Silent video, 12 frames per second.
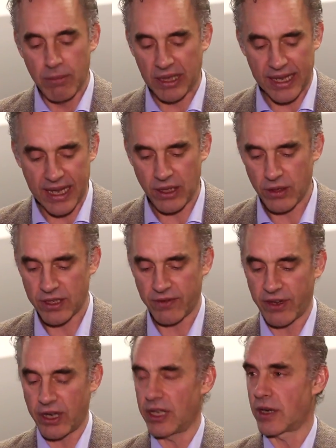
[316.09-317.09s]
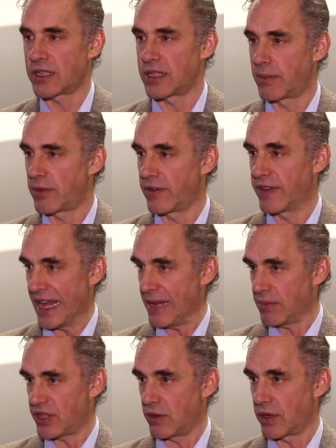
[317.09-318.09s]
But then there's a very large number of
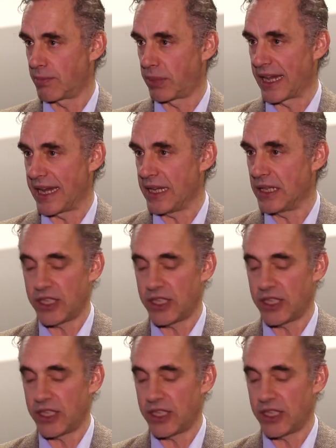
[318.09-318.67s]
games you could play,